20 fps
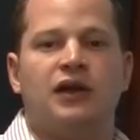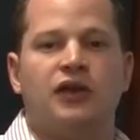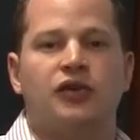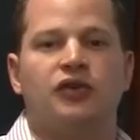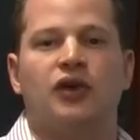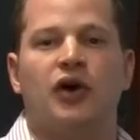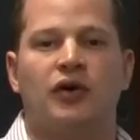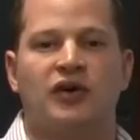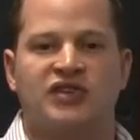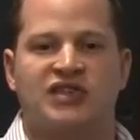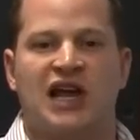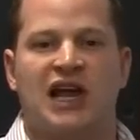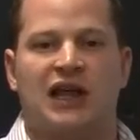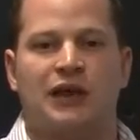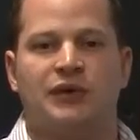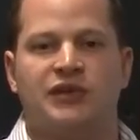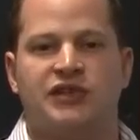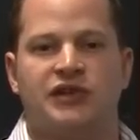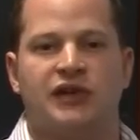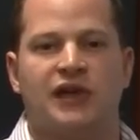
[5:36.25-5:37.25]
you know
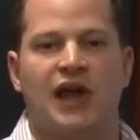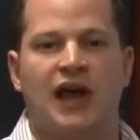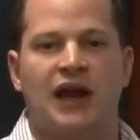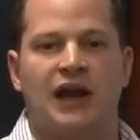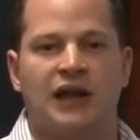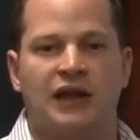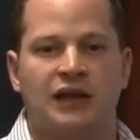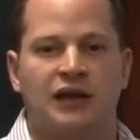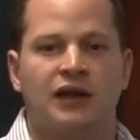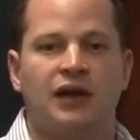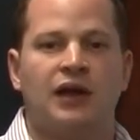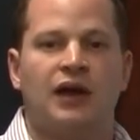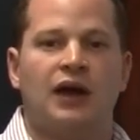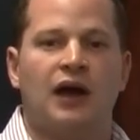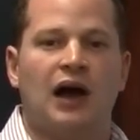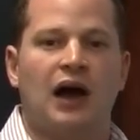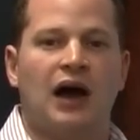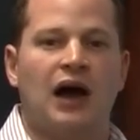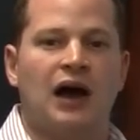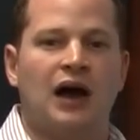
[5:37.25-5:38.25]
exactly what you're getting,
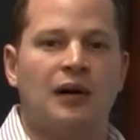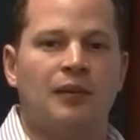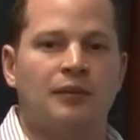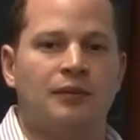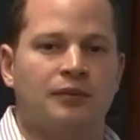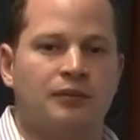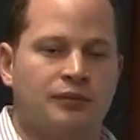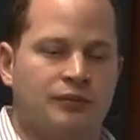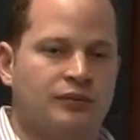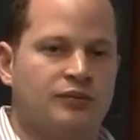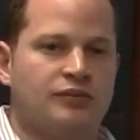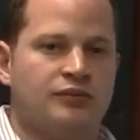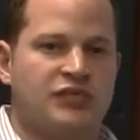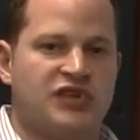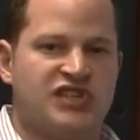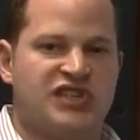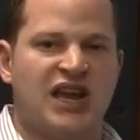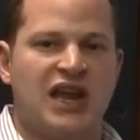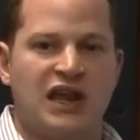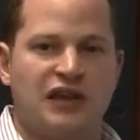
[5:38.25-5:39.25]
um,
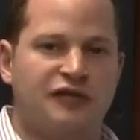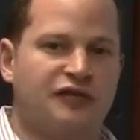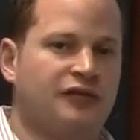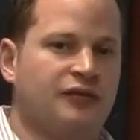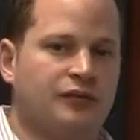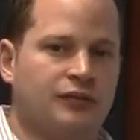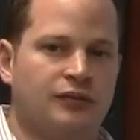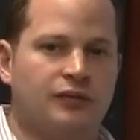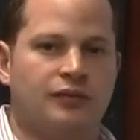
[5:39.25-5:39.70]
safe